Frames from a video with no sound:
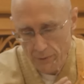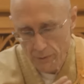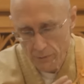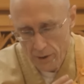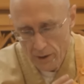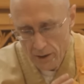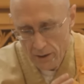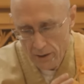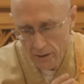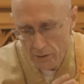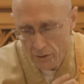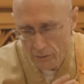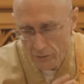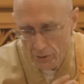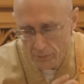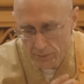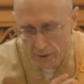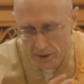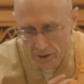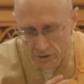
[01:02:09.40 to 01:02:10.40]
ready? Over on
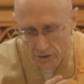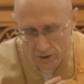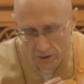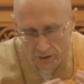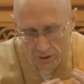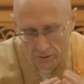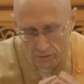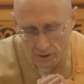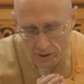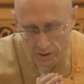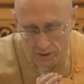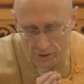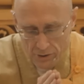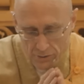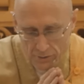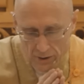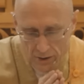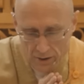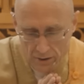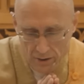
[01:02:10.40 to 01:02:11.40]
page 61, let's
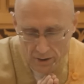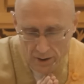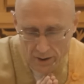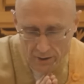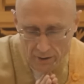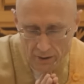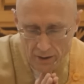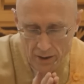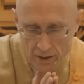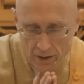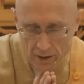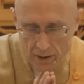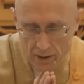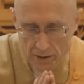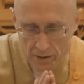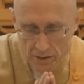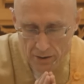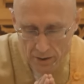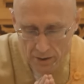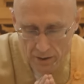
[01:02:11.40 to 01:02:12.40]
read it together.
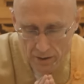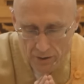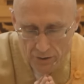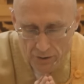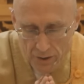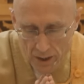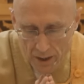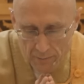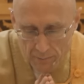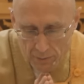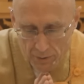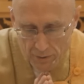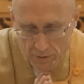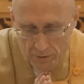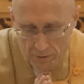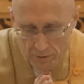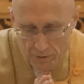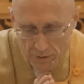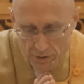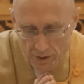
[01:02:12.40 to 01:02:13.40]

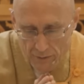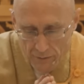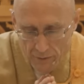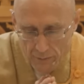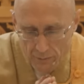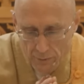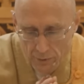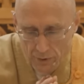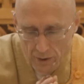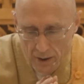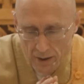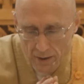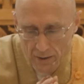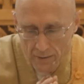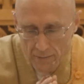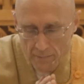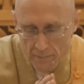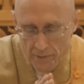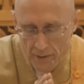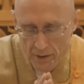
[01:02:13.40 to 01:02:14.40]
Disciples of the Buddha,
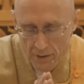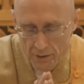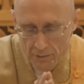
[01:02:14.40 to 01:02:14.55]
the